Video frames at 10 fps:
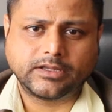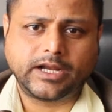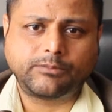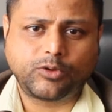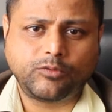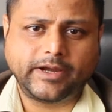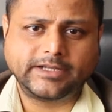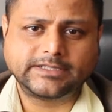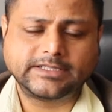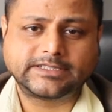that
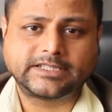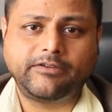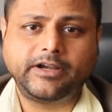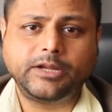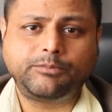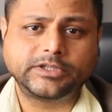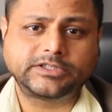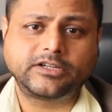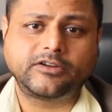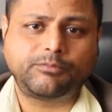provides
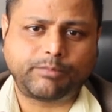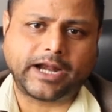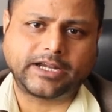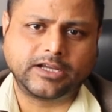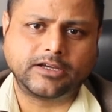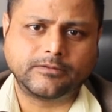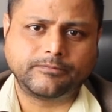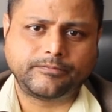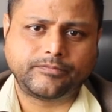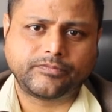70% of practical
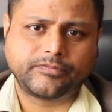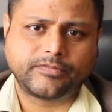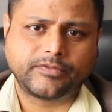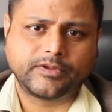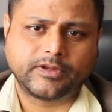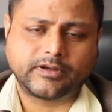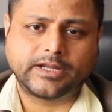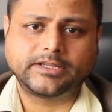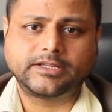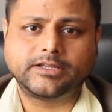
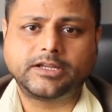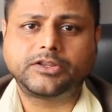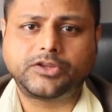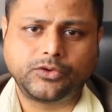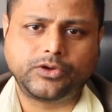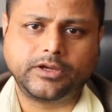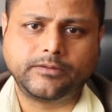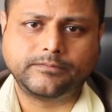rather than the theory.